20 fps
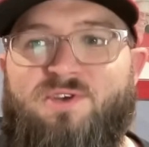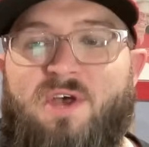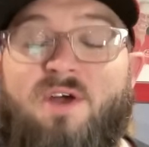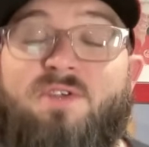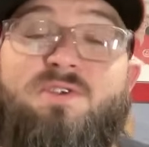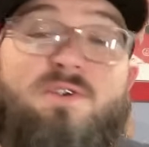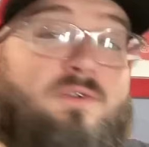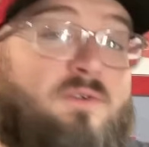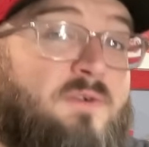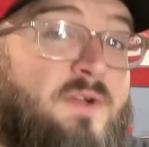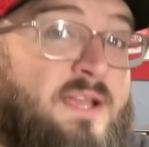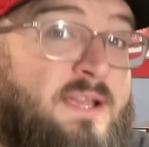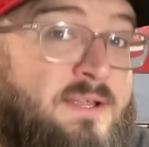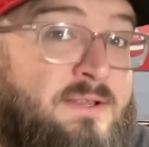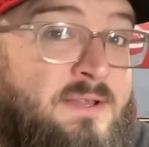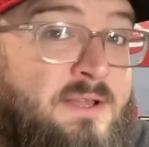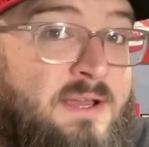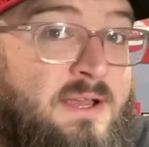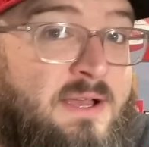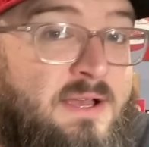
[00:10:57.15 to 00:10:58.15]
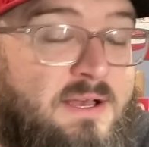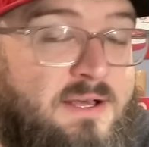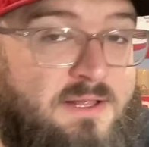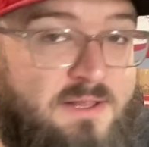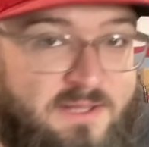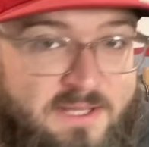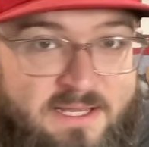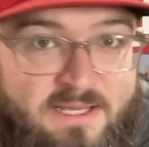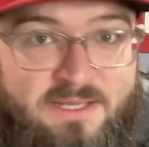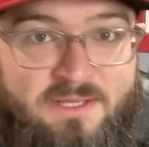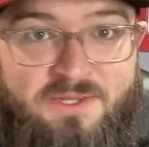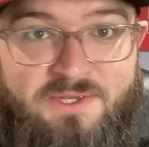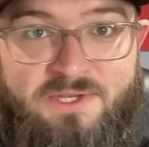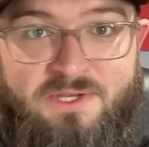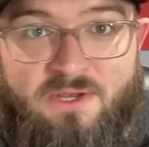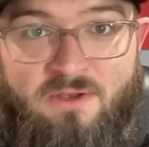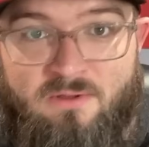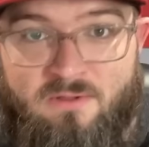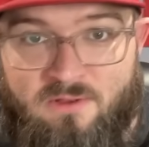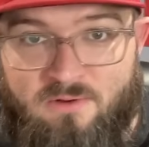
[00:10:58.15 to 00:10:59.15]
Hunter Green
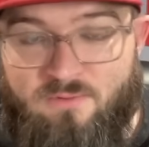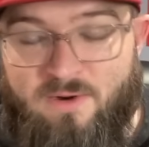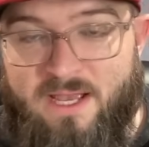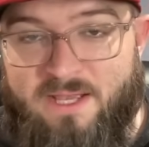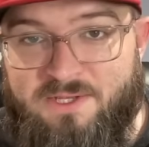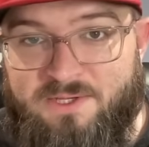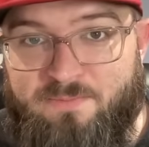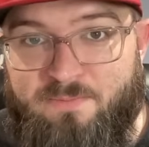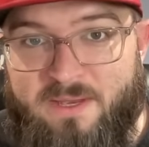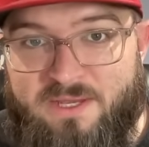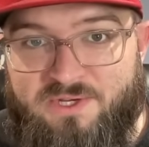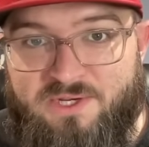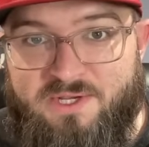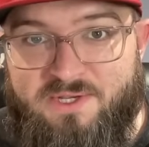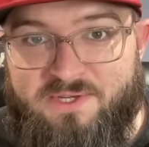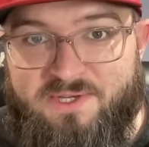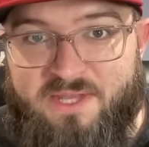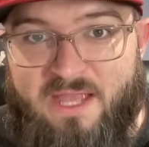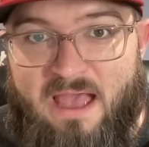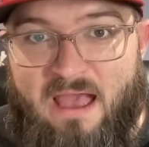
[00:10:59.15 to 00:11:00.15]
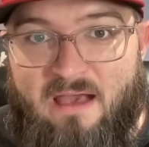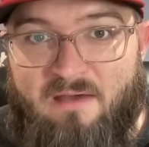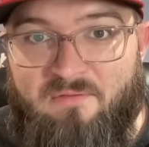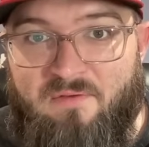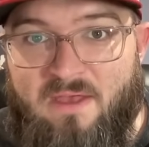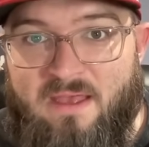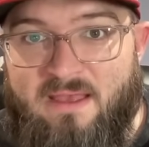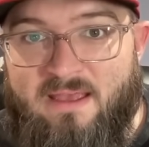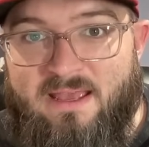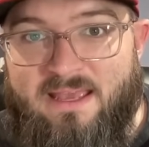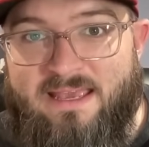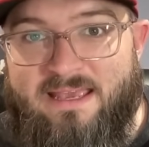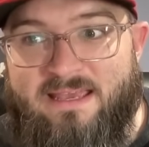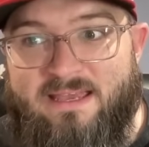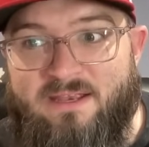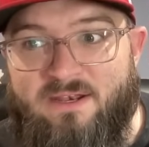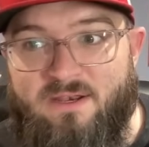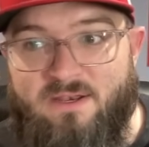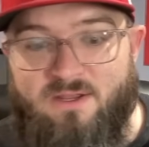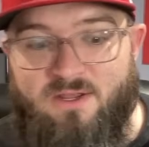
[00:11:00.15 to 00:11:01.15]
leads the Reds pitching staff
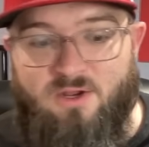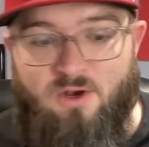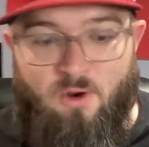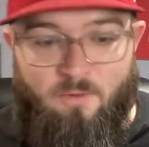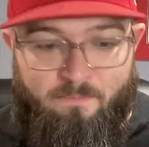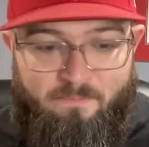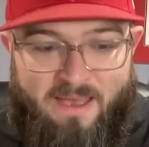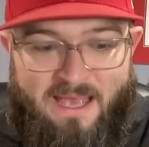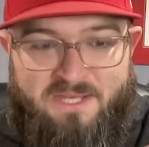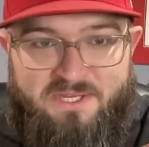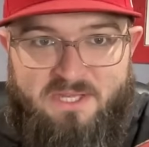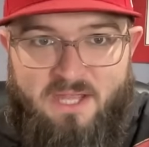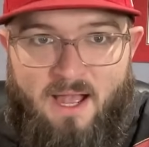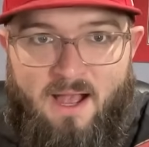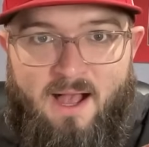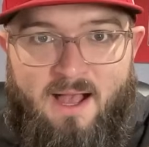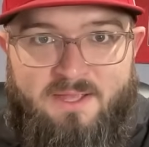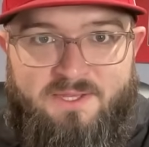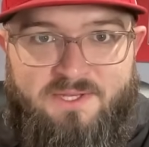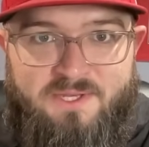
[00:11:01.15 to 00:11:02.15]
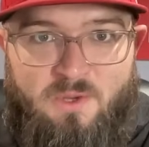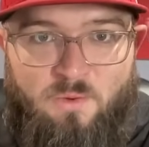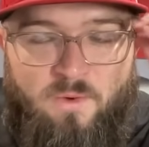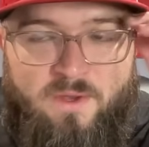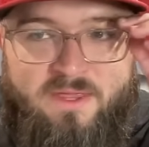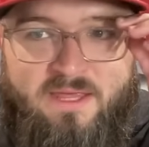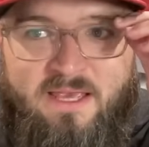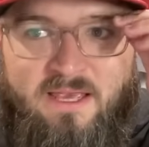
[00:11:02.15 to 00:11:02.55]
in, you know, best odds to win the